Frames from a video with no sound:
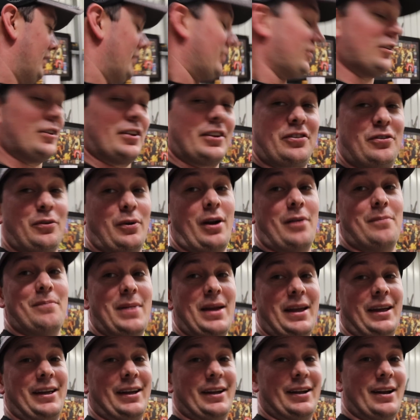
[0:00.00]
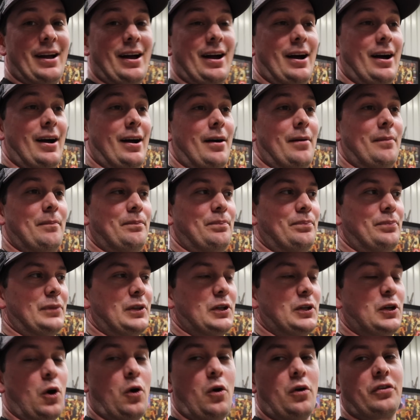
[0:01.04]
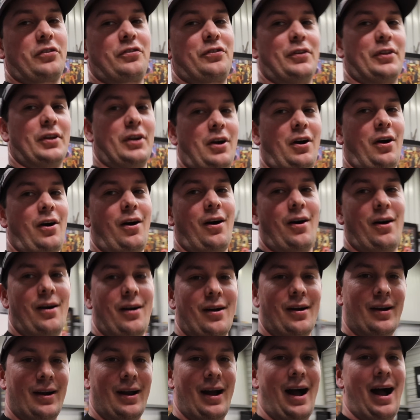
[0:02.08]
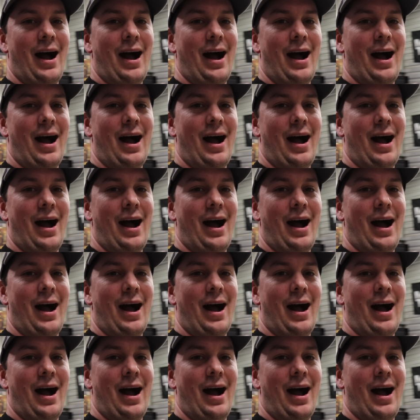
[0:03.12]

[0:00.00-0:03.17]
So this is what I'm making. Goals for the car.